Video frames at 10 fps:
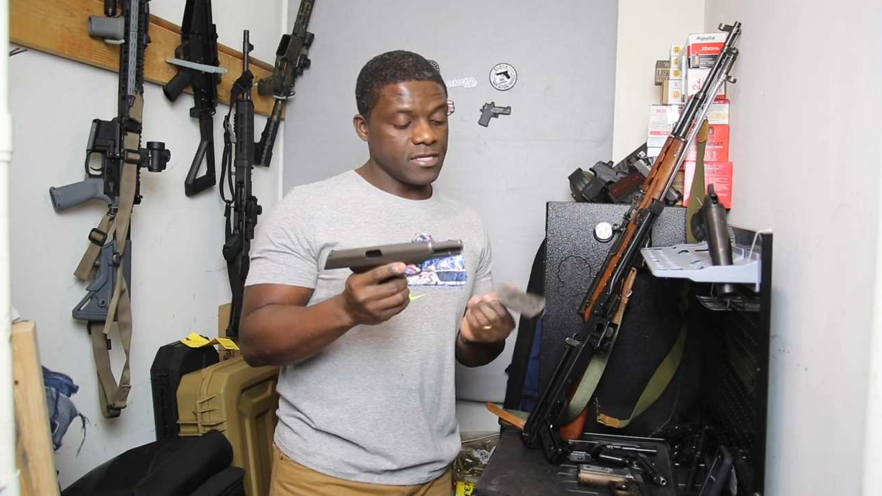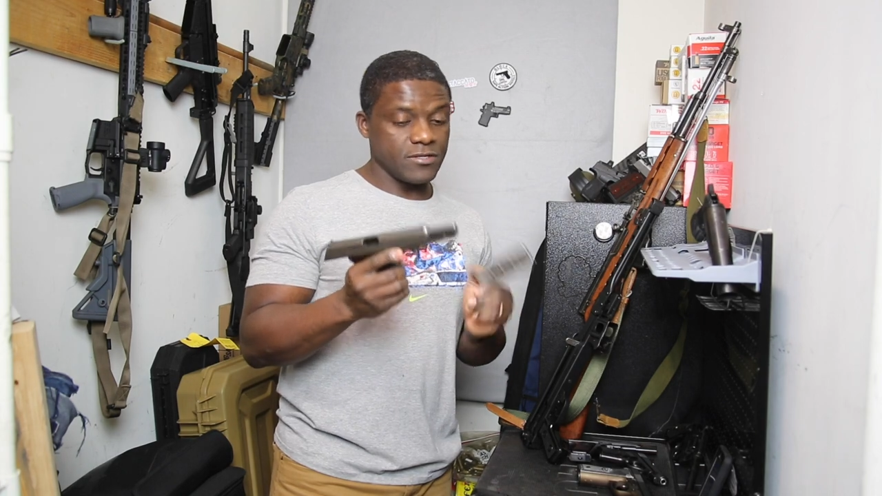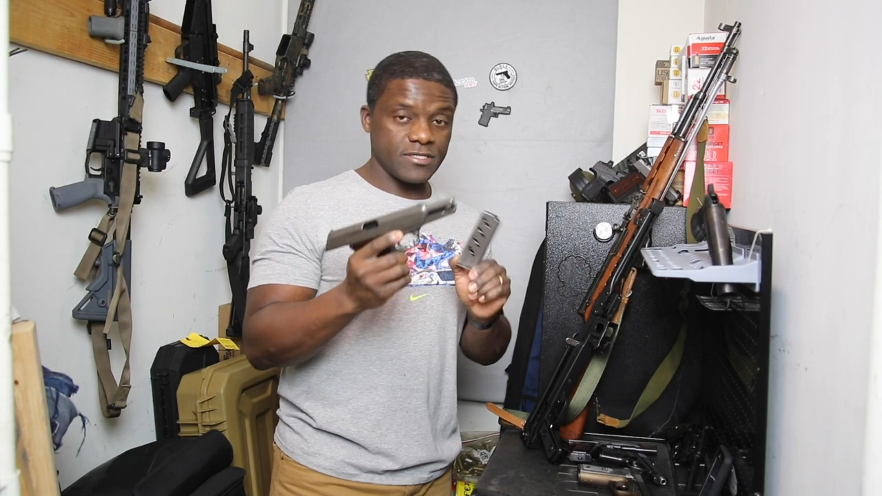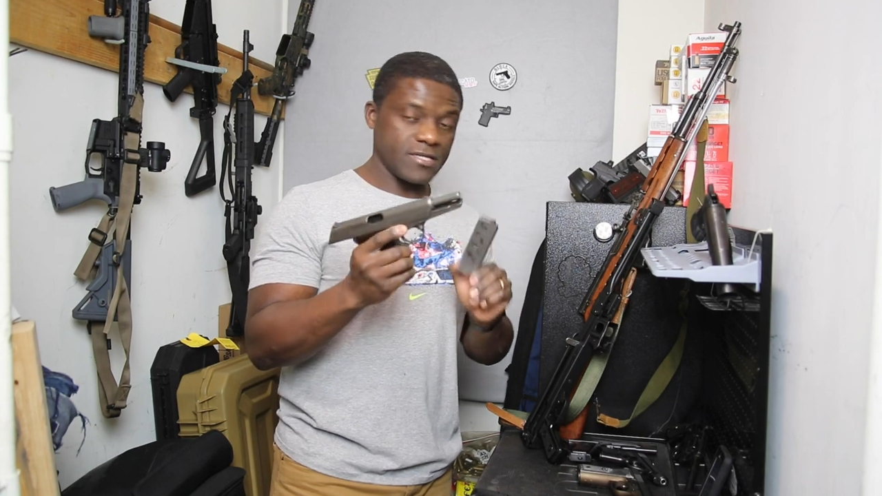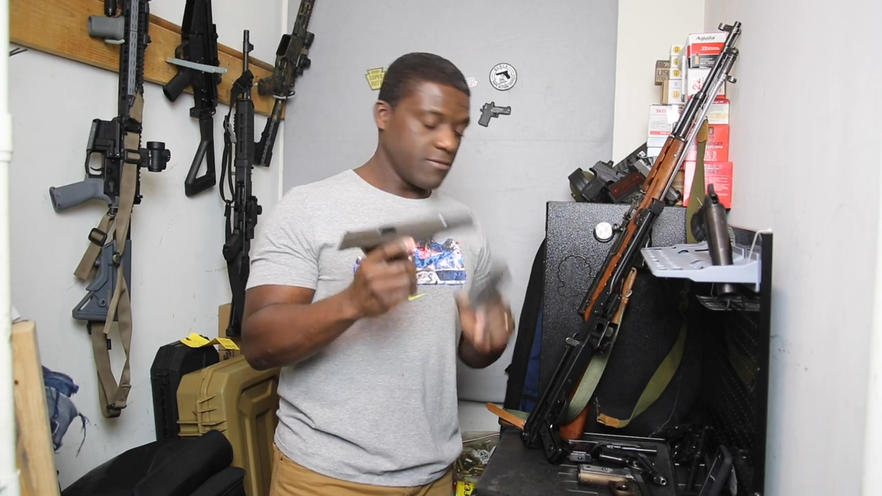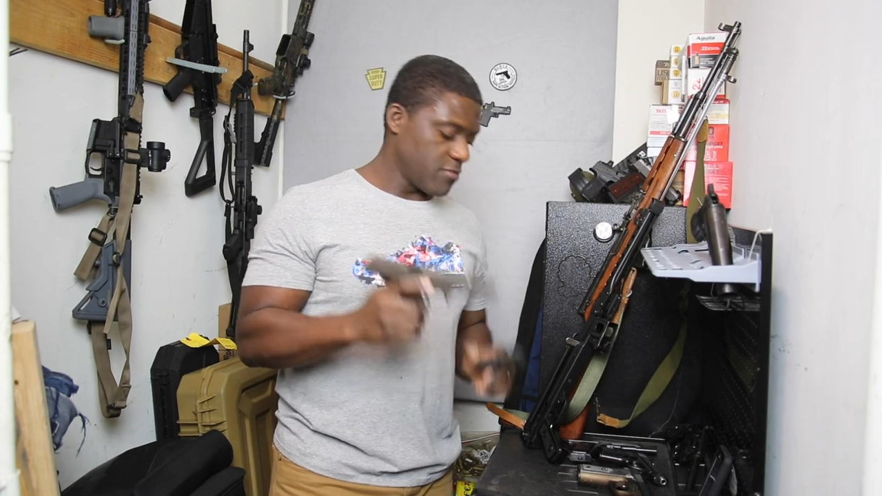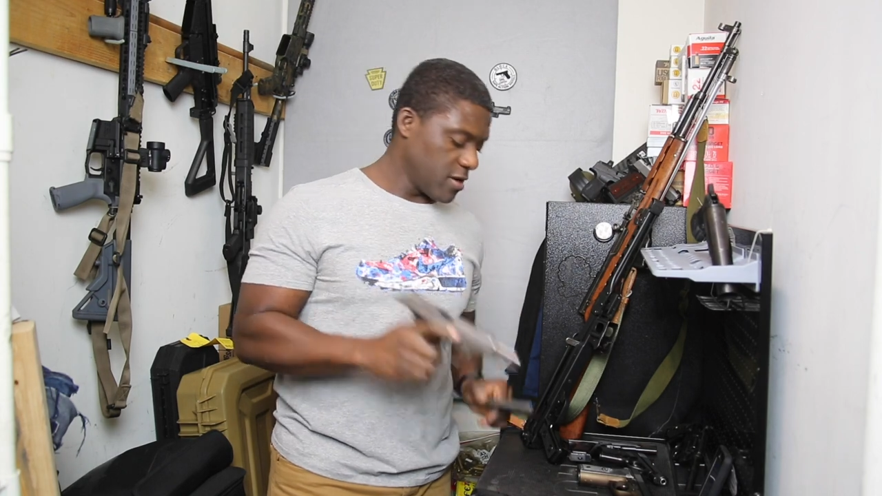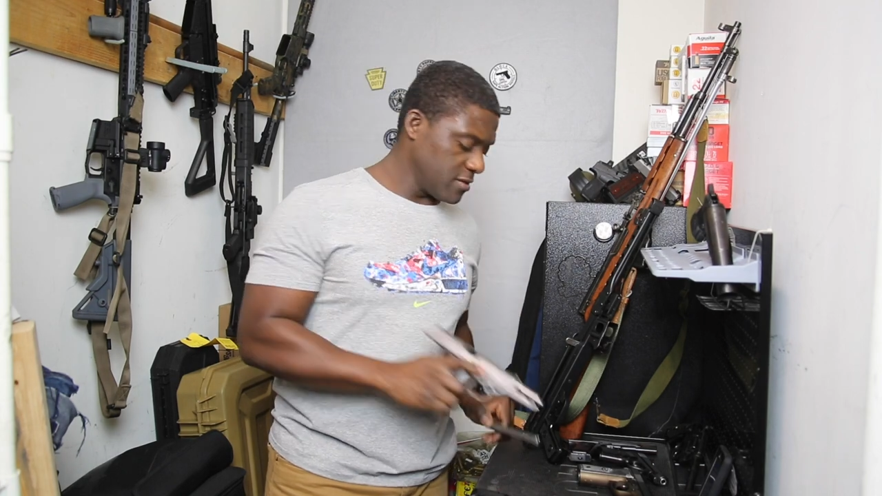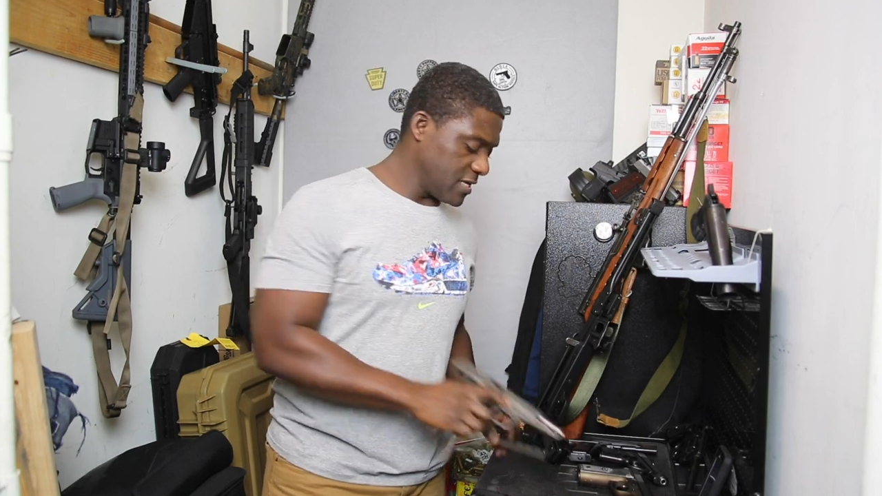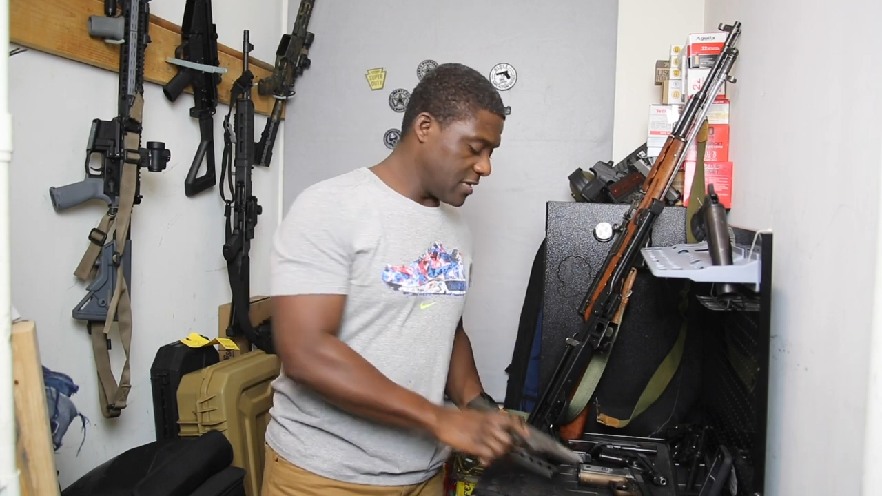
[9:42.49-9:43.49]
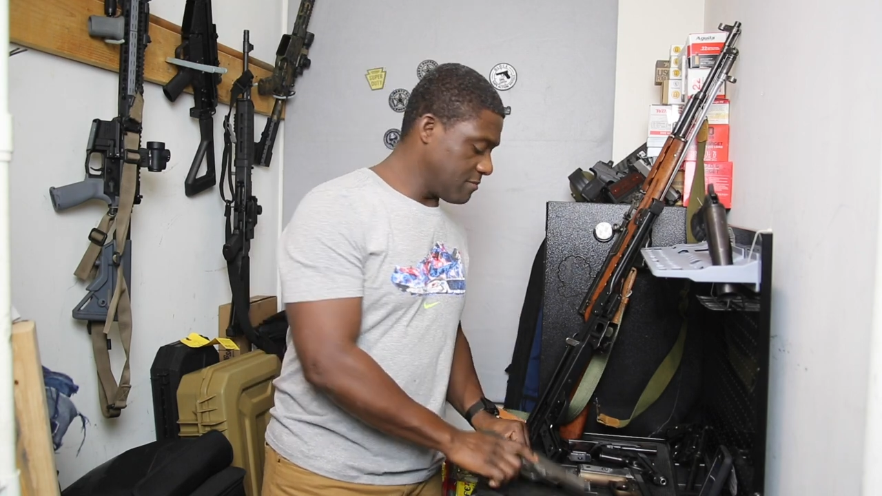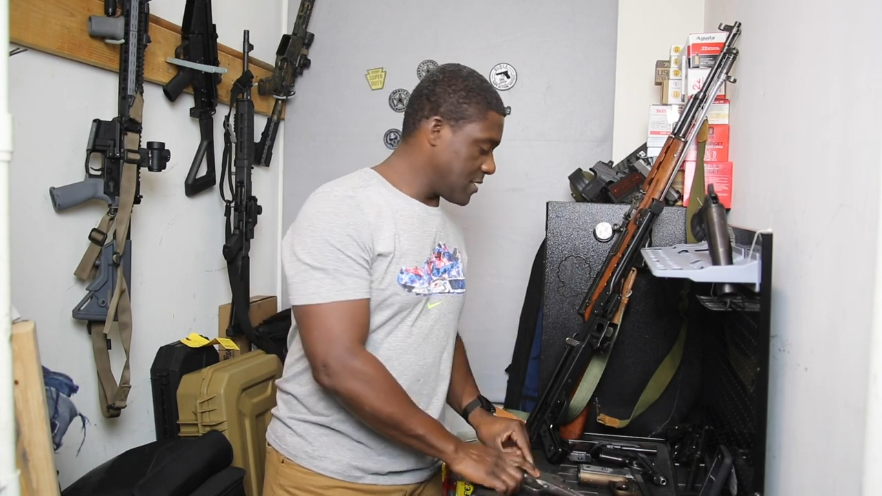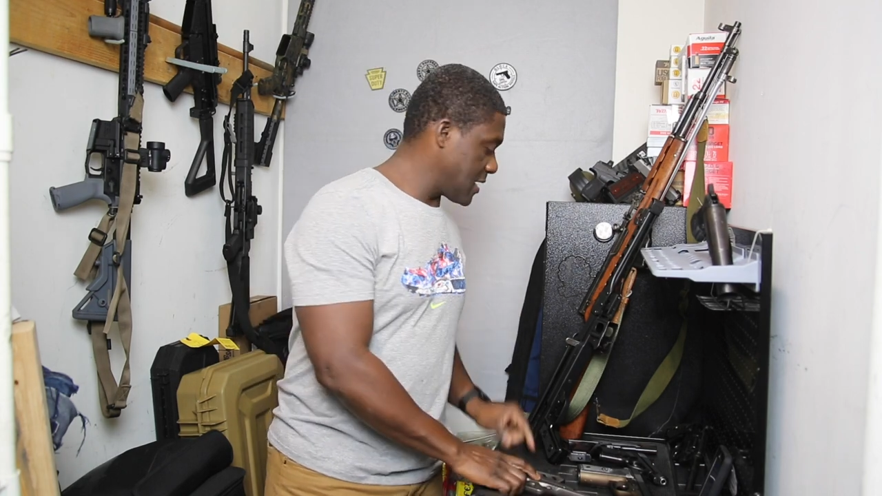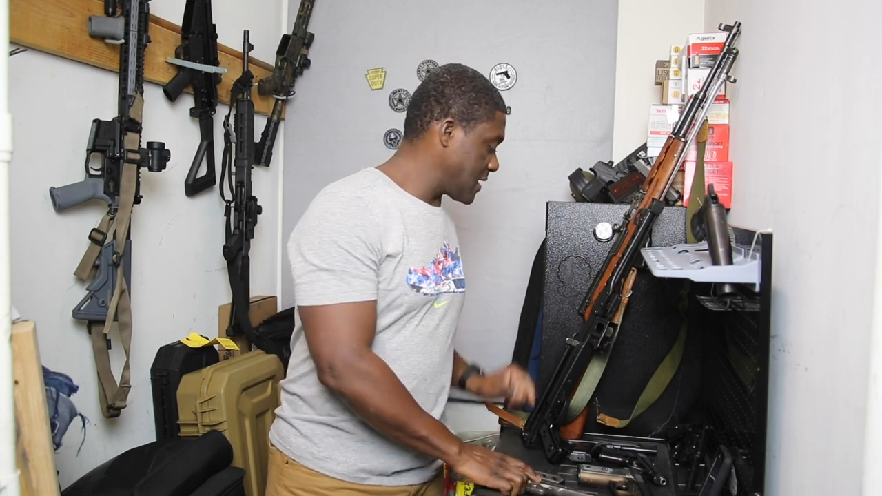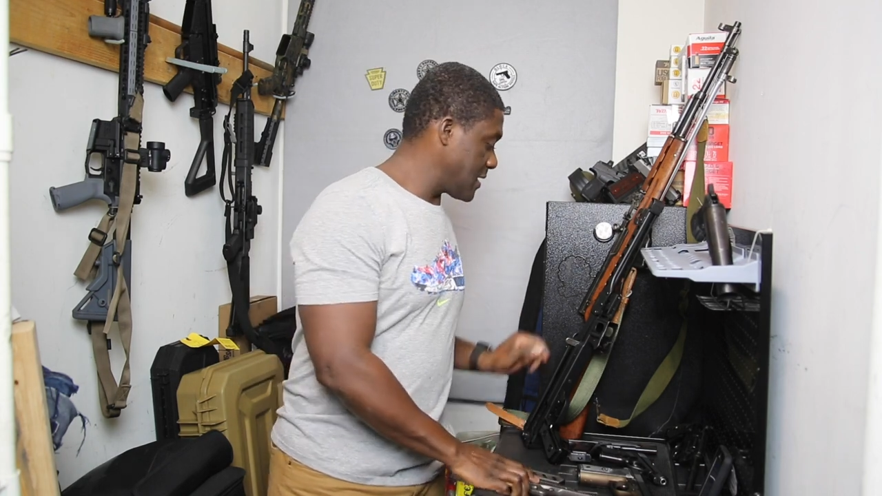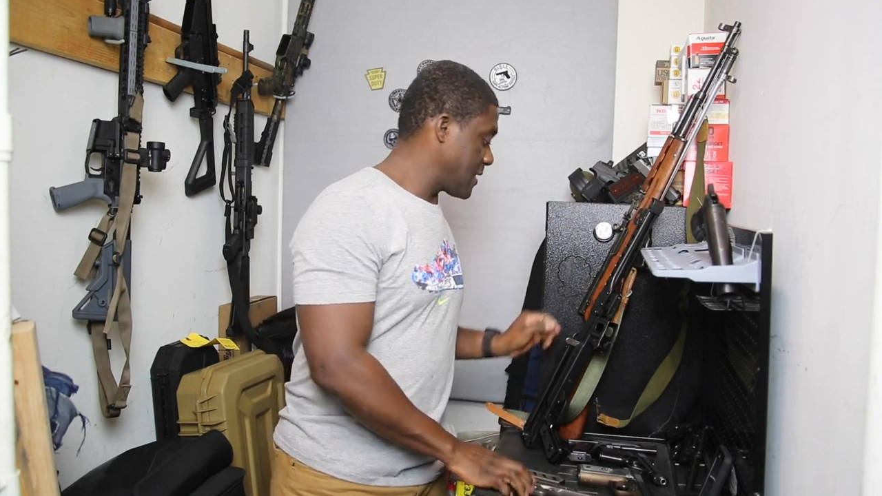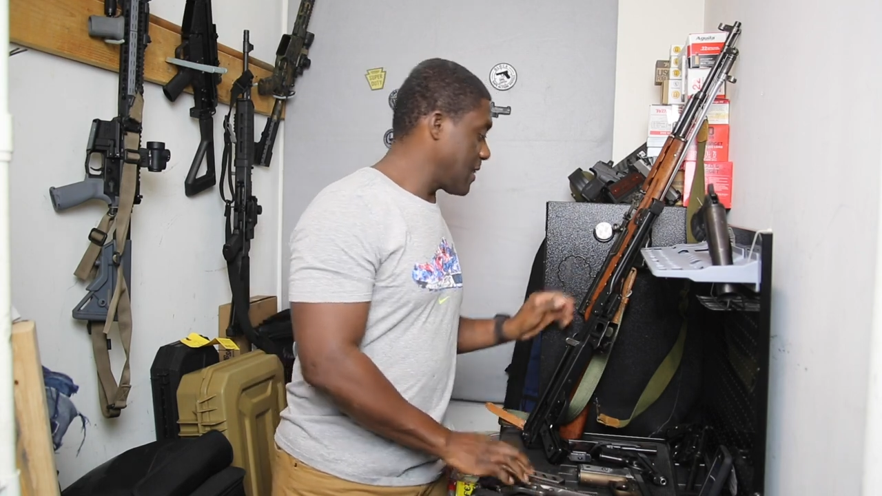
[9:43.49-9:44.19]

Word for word: The same round that my